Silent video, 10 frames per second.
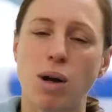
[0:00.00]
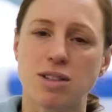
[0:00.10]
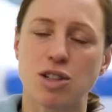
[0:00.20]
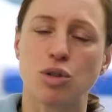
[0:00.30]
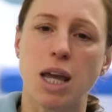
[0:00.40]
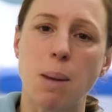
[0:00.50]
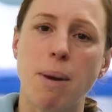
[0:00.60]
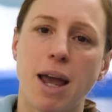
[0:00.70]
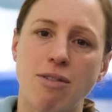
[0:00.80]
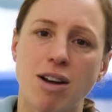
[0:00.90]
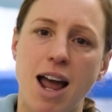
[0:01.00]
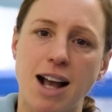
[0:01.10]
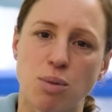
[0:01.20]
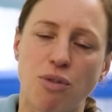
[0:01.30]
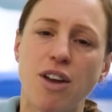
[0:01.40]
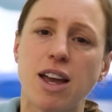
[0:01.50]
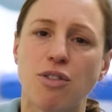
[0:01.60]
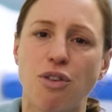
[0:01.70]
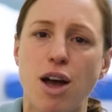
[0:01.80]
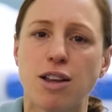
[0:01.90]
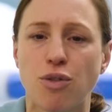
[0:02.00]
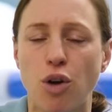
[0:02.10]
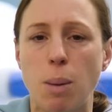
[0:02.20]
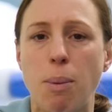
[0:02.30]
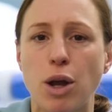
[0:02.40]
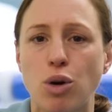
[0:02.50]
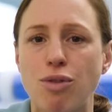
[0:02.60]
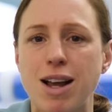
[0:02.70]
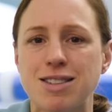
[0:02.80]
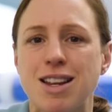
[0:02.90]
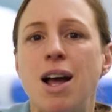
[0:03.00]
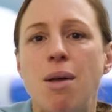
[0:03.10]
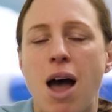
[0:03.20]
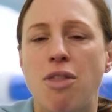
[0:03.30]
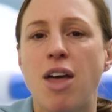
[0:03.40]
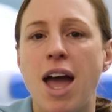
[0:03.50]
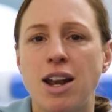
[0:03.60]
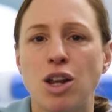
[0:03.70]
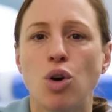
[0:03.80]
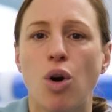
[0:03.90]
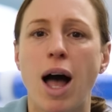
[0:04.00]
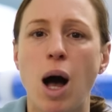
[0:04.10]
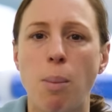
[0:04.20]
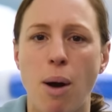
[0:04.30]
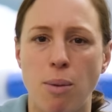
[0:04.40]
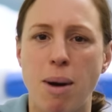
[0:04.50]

while still keeping it relaxed with fingers first, followed by your wrist and then your elbow.